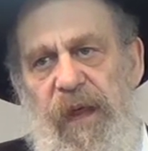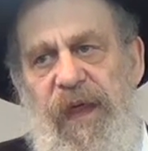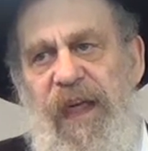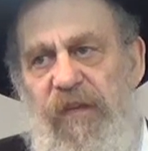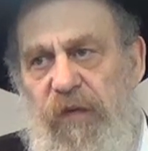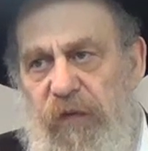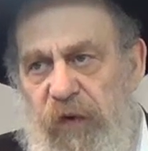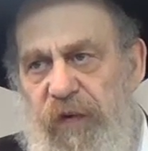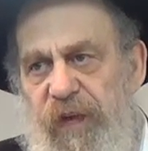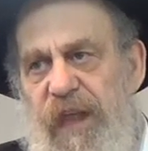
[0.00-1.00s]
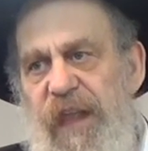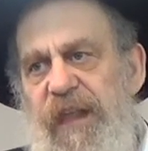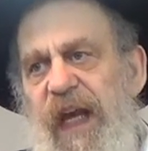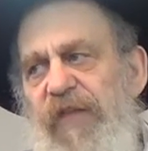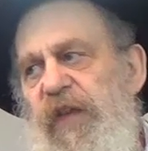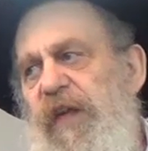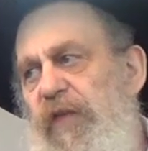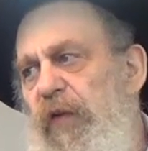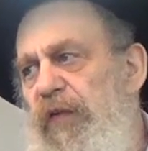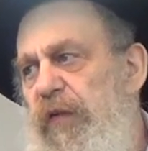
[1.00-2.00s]
And that's the first thing that you have to give
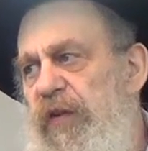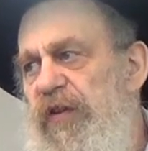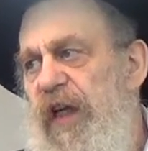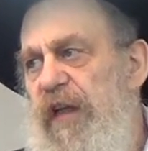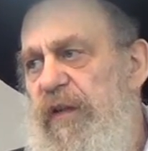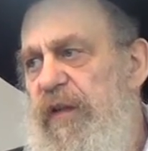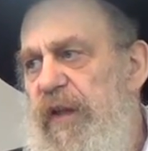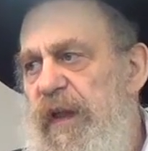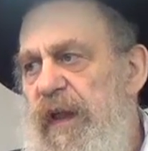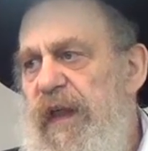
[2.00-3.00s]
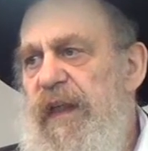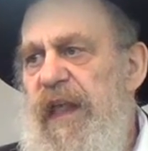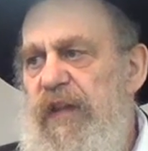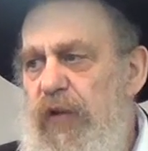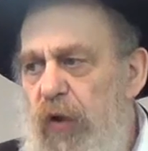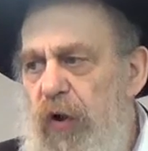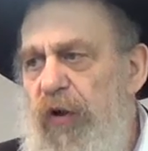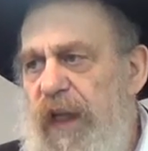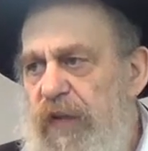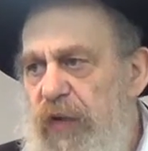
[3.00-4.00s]
over to a child. That
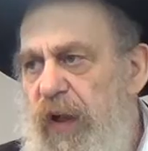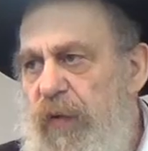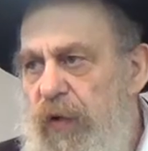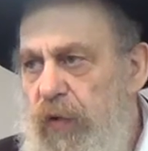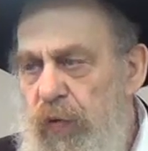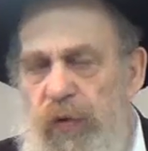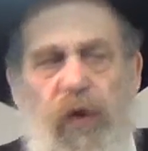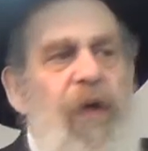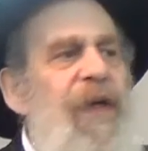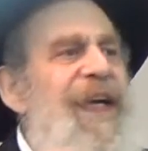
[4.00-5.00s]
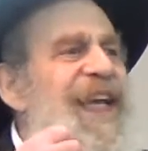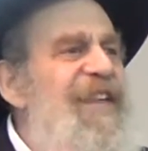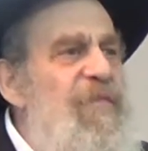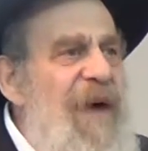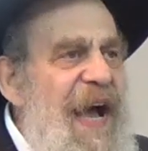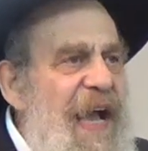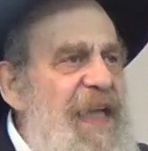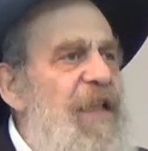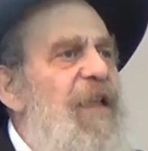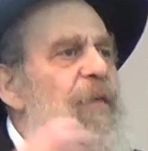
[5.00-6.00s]
kol ha-Torah kula is
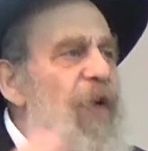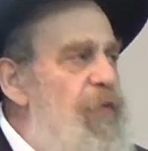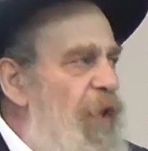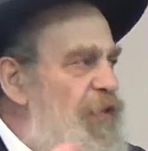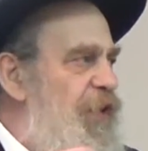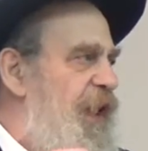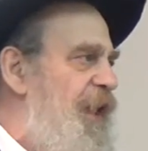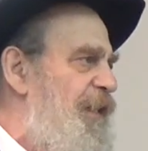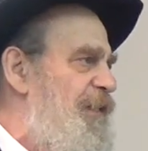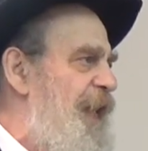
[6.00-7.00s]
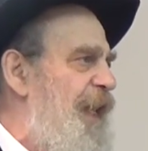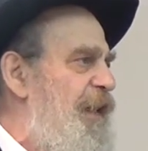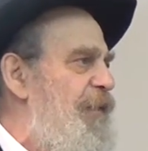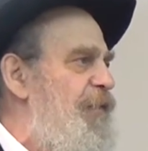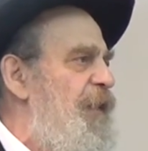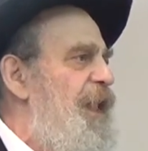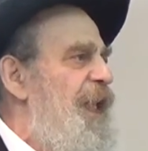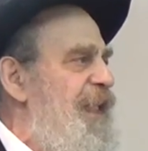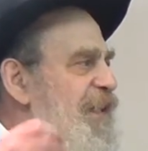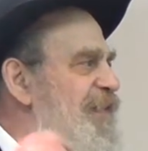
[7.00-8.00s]
mine, my Rosh Akilas Yaakov.
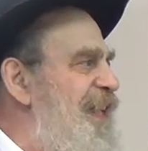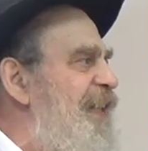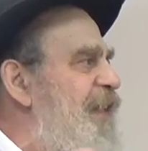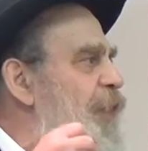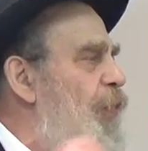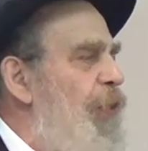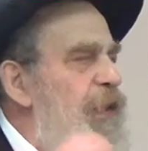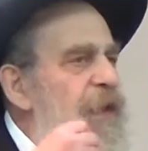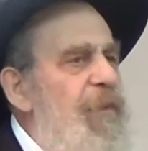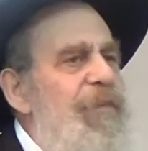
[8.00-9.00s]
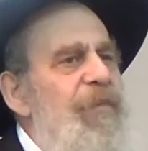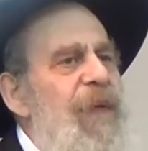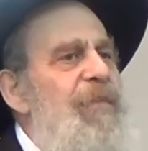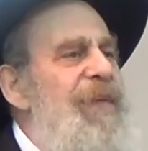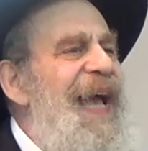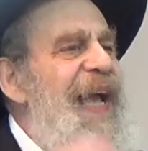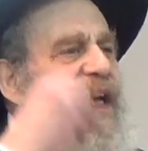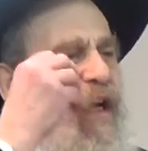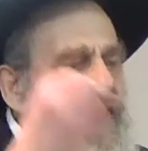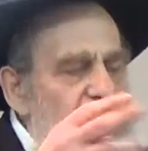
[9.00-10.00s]
And there's nothing holding me back
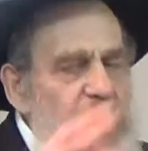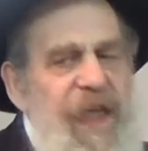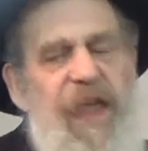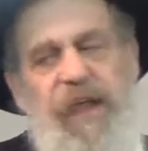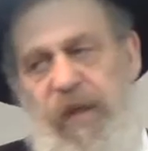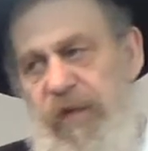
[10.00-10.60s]
from getting